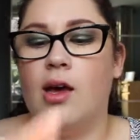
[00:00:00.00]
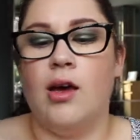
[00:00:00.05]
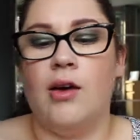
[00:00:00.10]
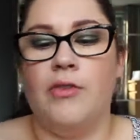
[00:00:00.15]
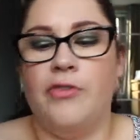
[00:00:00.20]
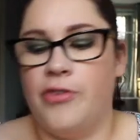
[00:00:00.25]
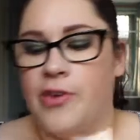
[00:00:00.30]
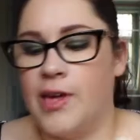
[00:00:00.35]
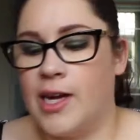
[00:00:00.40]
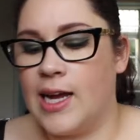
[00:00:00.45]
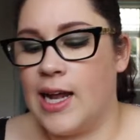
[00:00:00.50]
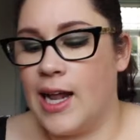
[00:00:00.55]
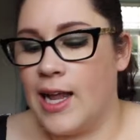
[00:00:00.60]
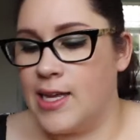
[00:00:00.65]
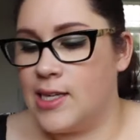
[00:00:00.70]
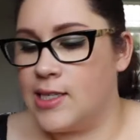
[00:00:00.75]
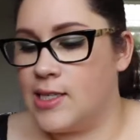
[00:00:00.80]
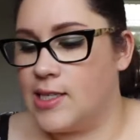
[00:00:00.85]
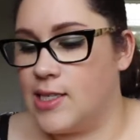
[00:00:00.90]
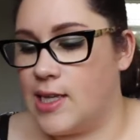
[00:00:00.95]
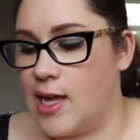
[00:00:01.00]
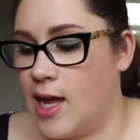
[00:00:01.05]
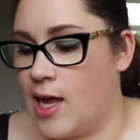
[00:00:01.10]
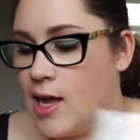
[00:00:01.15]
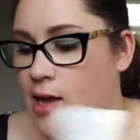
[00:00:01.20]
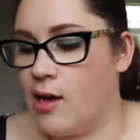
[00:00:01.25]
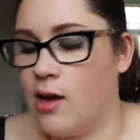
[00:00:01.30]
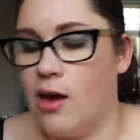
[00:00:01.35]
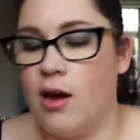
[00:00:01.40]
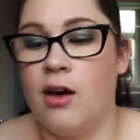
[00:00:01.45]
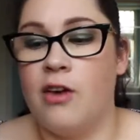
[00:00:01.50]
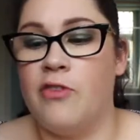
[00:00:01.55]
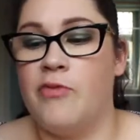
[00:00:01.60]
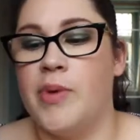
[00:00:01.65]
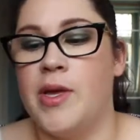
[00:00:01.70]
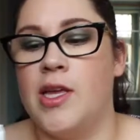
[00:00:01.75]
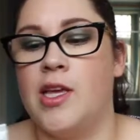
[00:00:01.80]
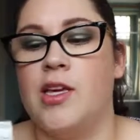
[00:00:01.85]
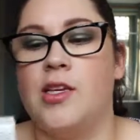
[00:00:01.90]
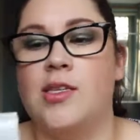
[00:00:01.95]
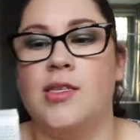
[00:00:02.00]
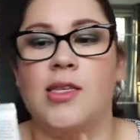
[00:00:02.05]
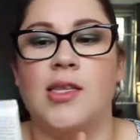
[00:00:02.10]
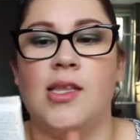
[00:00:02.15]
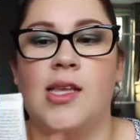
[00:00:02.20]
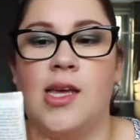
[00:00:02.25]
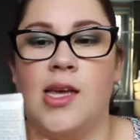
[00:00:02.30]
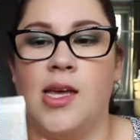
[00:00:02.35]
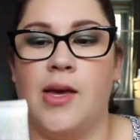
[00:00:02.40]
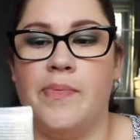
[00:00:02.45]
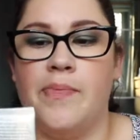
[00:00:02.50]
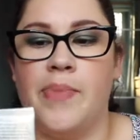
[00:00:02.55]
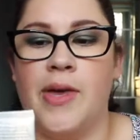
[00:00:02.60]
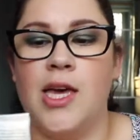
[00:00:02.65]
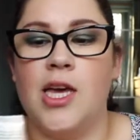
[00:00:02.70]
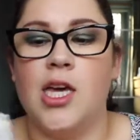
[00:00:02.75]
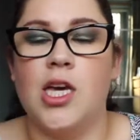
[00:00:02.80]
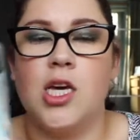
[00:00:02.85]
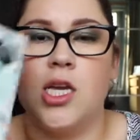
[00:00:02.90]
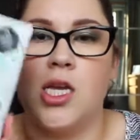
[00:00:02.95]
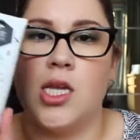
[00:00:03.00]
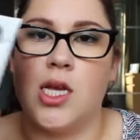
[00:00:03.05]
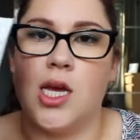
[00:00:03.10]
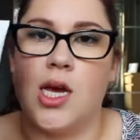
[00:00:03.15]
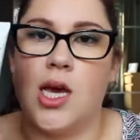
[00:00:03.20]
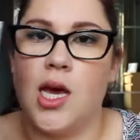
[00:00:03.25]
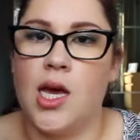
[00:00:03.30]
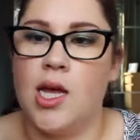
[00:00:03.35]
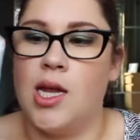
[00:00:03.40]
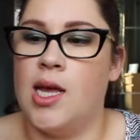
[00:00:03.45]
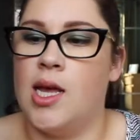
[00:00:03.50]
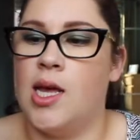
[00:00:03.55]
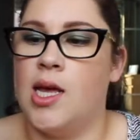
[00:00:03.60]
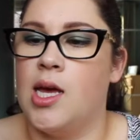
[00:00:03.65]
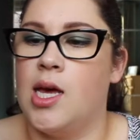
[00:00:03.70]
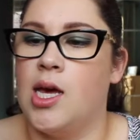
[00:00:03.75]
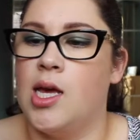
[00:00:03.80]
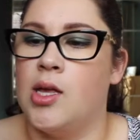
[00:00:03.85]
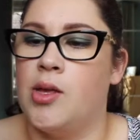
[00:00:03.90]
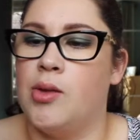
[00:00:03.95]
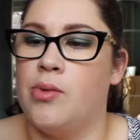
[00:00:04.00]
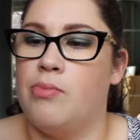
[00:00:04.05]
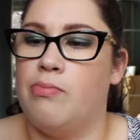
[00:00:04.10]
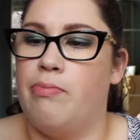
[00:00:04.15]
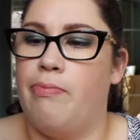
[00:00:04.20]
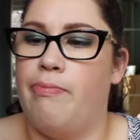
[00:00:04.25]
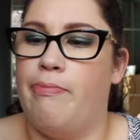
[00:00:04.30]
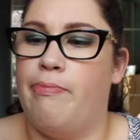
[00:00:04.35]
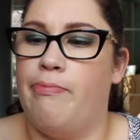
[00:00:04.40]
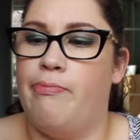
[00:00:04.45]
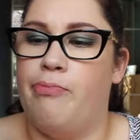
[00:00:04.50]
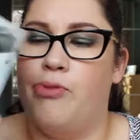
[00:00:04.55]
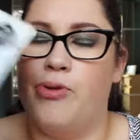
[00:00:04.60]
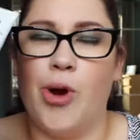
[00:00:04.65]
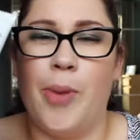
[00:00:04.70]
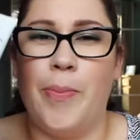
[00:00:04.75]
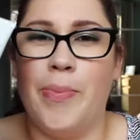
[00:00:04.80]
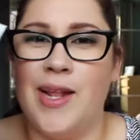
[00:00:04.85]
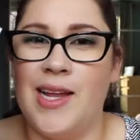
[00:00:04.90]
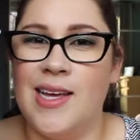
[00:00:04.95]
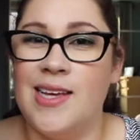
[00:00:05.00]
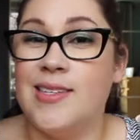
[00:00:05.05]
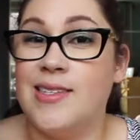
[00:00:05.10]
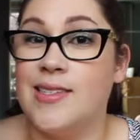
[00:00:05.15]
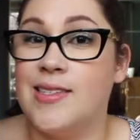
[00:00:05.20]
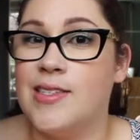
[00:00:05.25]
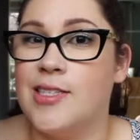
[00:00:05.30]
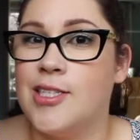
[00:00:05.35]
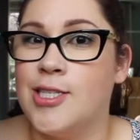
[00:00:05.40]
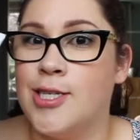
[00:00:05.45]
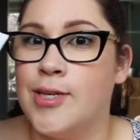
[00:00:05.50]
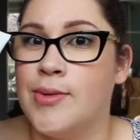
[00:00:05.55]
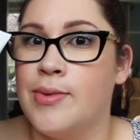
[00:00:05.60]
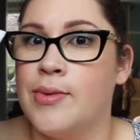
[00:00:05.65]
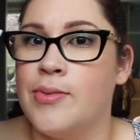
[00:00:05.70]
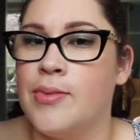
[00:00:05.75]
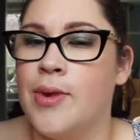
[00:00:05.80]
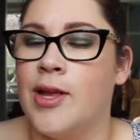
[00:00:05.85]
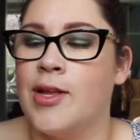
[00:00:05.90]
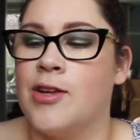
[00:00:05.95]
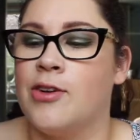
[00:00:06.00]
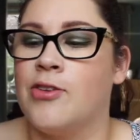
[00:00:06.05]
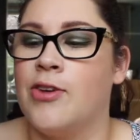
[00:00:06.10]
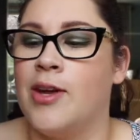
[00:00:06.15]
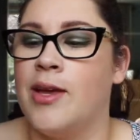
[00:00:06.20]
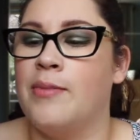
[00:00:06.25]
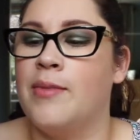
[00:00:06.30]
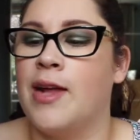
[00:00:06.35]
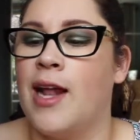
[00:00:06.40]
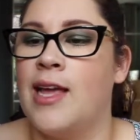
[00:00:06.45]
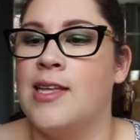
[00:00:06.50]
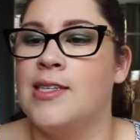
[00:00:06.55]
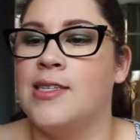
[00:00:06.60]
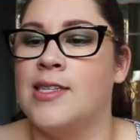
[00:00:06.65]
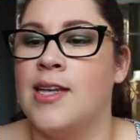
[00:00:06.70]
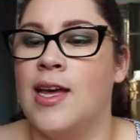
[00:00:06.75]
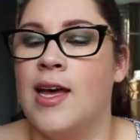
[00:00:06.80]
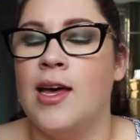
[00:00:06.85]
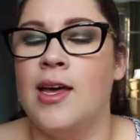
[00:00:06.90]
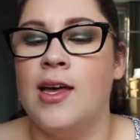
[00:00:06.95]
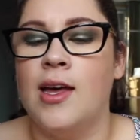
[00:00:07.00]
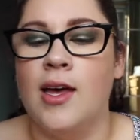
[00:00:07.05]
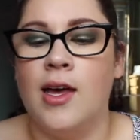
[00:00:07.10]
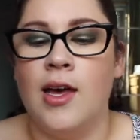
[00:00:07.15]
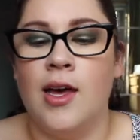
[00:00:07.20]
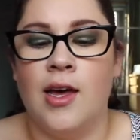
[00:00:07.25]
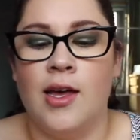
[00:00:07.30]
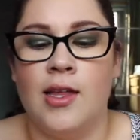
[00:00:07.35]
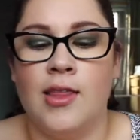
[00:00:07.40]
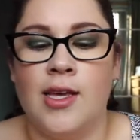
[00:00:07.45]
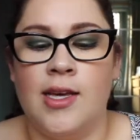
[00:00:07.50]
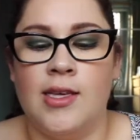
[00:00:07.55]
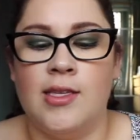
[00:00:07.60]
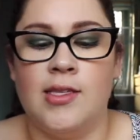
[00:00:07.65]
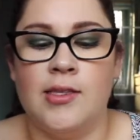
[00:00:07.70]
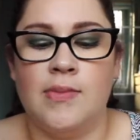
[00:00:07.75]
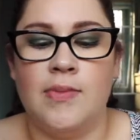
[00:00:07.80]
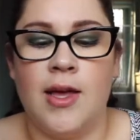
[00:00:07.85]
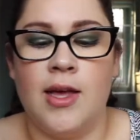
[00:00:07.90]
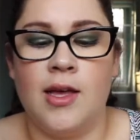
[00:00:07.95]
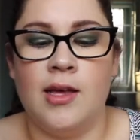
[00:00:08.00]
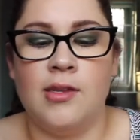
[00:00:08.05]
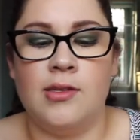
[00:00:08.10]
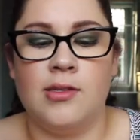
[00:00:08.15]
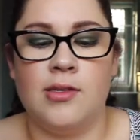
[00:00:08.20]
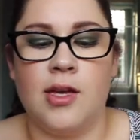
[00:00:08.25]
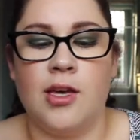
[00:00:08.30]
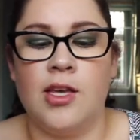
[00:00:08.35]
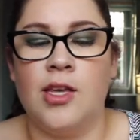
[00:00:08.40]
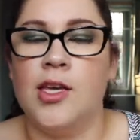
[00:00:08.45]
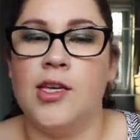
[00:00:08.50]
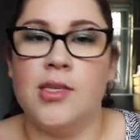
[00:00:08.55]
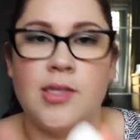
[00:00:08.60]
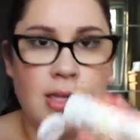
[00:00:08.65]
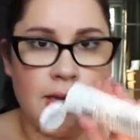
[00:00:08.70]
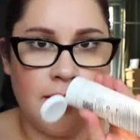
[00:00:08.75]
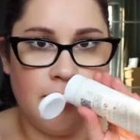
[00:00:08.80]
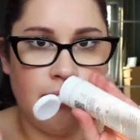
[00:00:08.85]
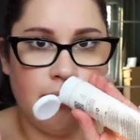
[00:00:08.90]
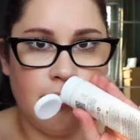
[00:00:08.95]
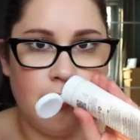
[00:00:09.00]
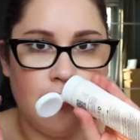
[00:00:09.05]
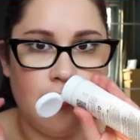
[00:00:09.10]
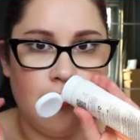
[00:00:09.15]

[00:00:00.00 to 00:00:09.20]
for cleansing i've been using the Bee Good honey and propolis two in one cream cleanser this smells i use it